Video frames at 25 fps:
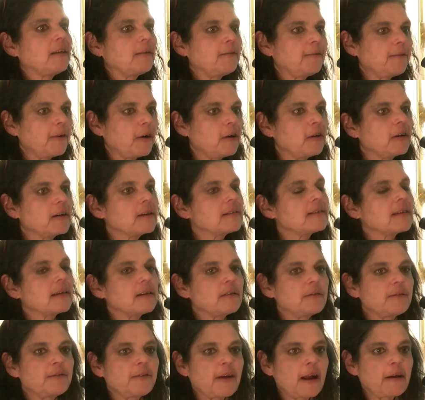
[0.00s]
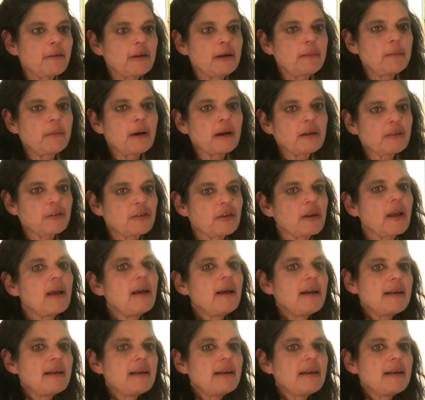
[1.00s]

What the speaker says: The focus has very much